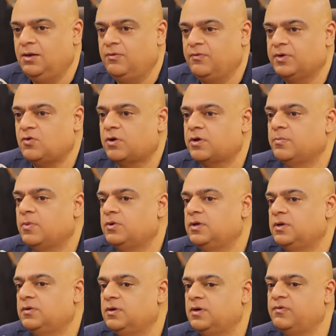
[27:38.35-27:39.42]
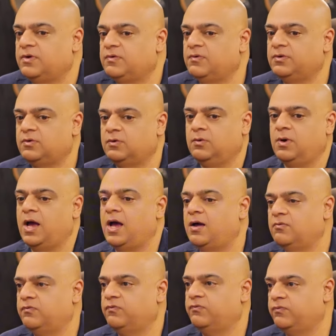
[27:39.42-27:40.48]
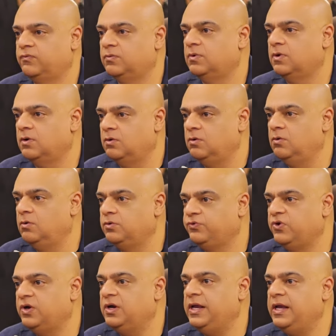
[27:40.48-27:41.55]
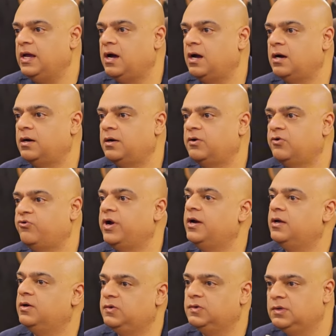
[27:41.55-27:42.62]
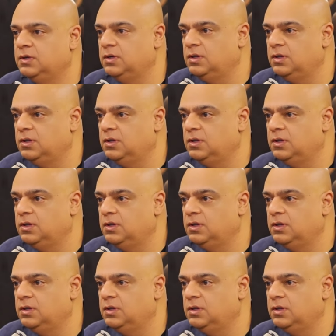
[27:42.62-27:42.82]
we're talking about these individuals who have who generally are traders.